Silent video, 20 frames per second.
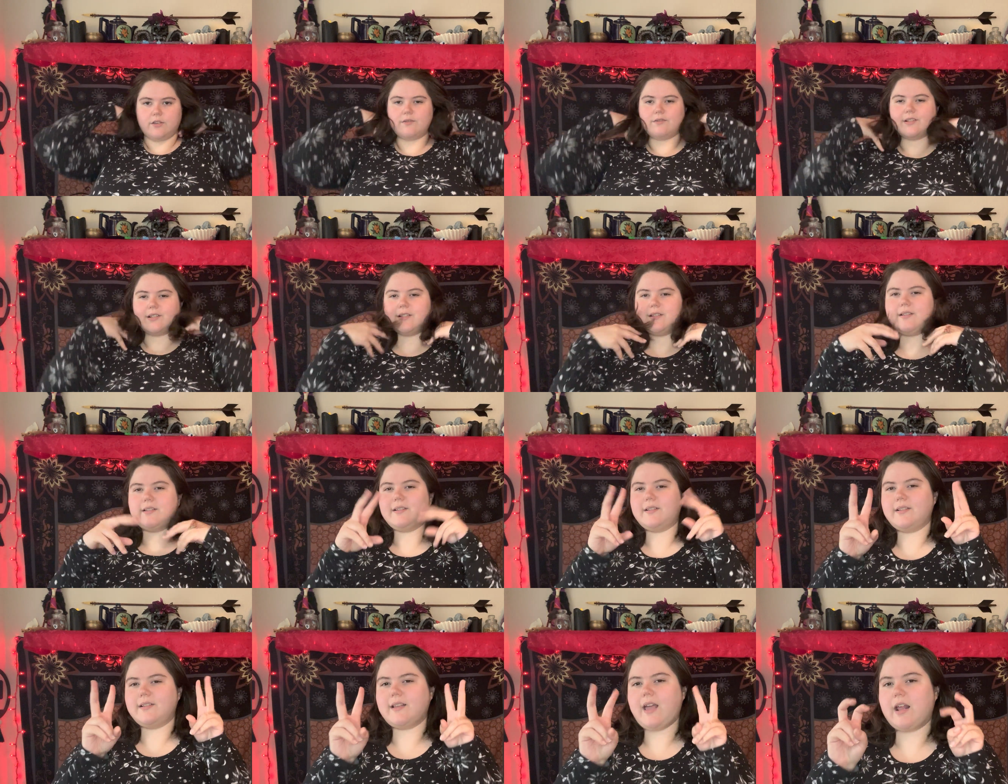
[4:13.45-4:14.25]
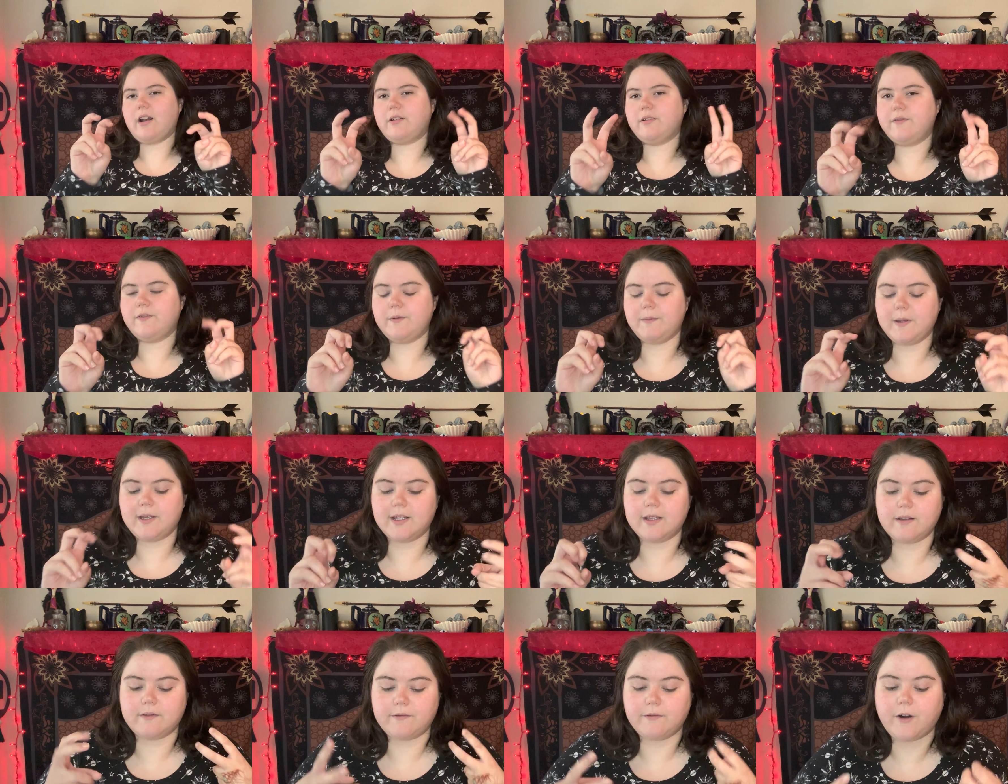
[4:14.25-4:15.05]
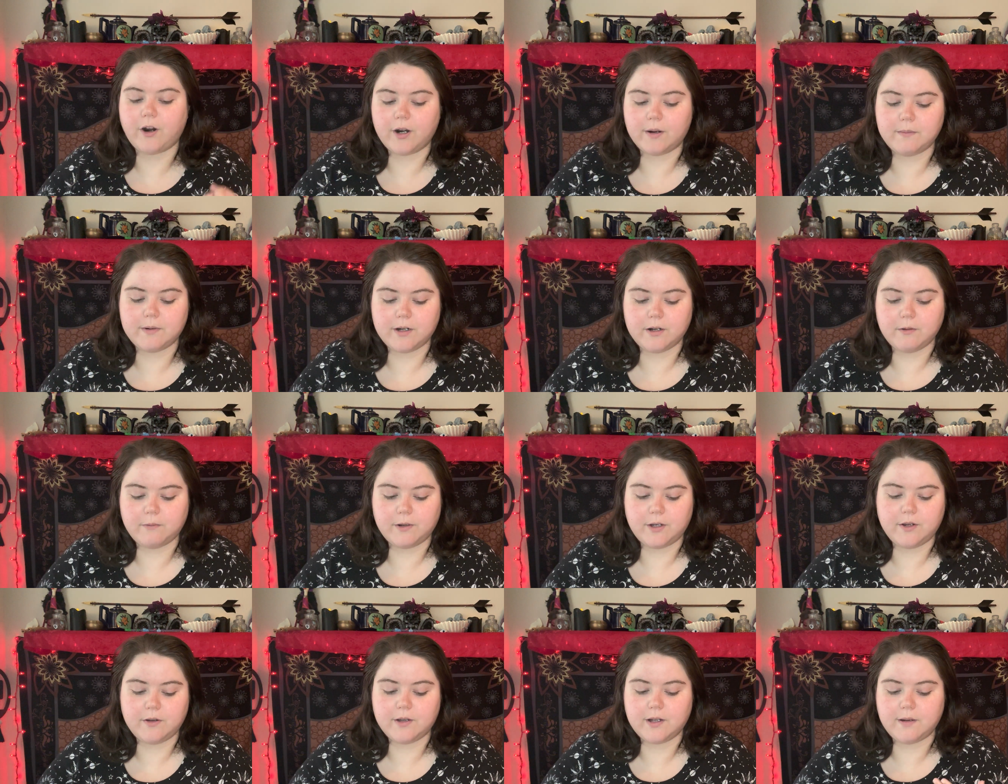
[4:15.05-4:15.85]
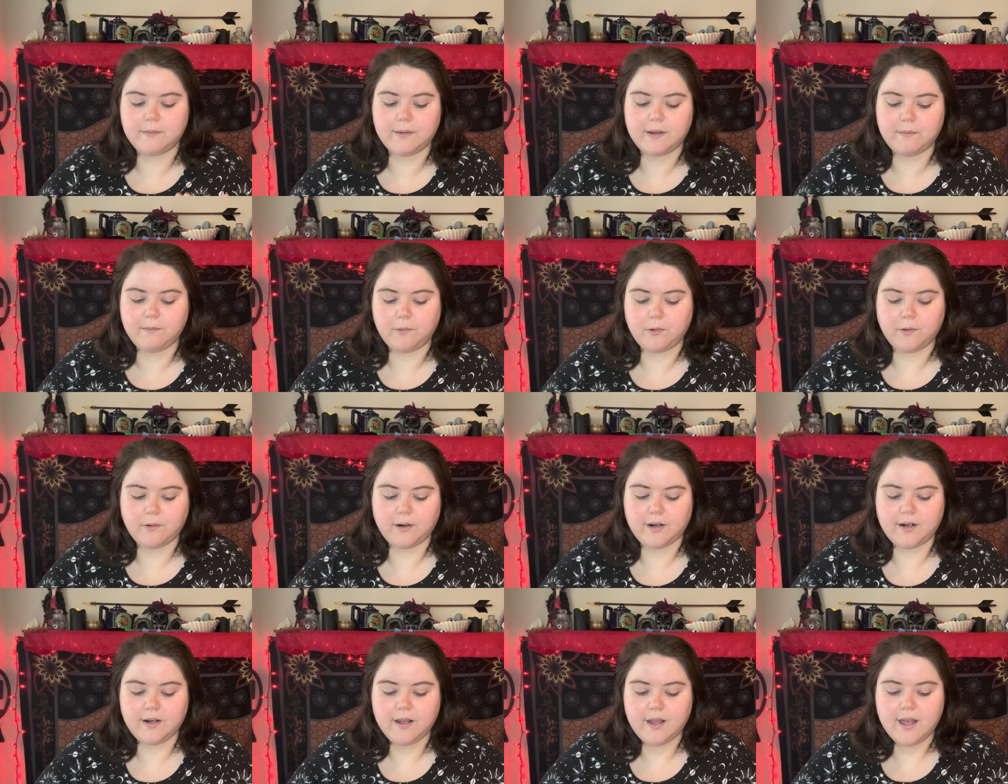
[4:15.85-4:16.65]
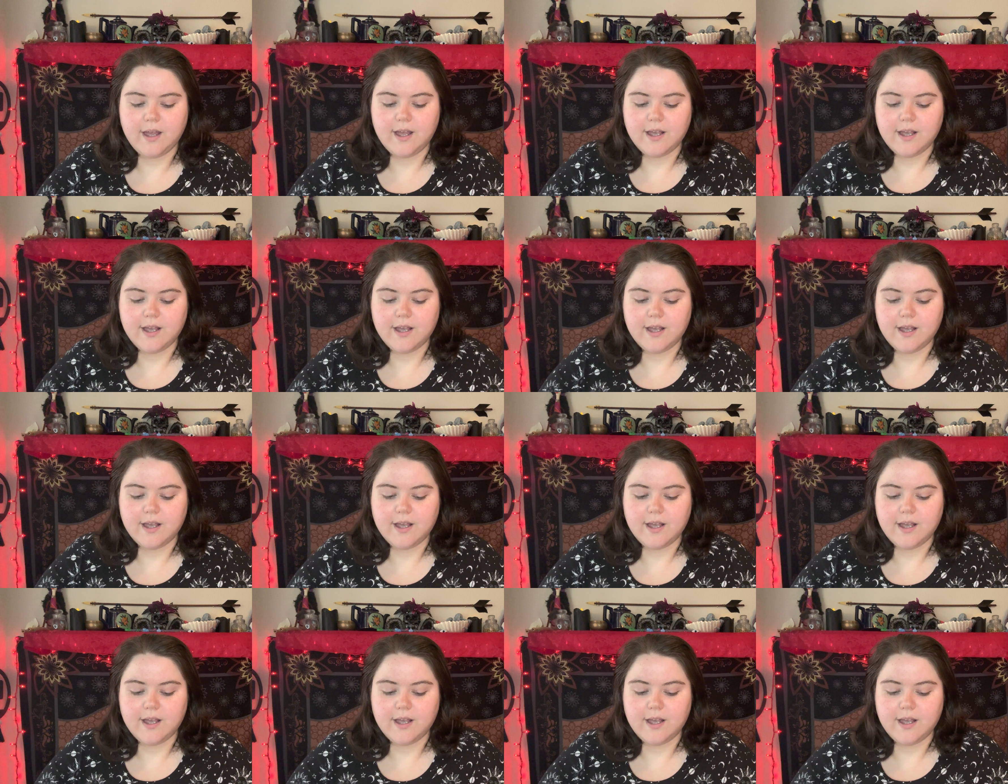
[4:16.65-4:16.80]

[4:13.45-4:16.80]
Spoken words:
you settled for being the farmer when you could have been more.